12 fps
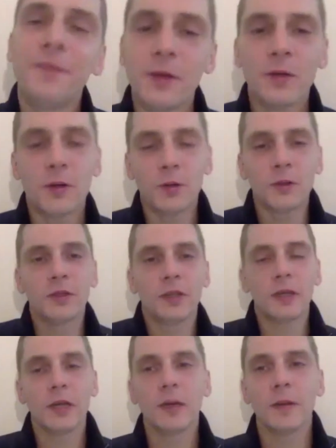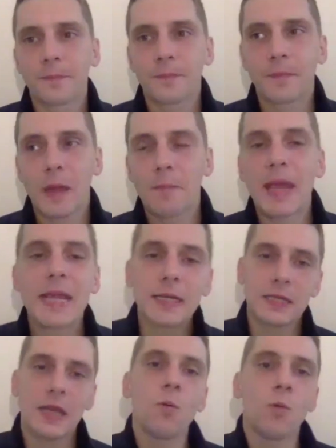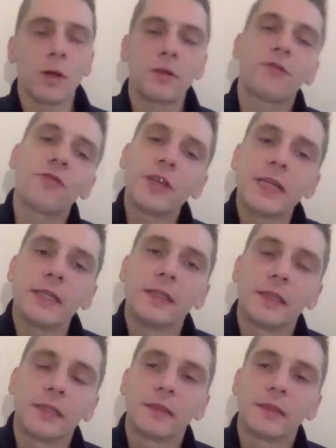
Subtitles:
you could make someone read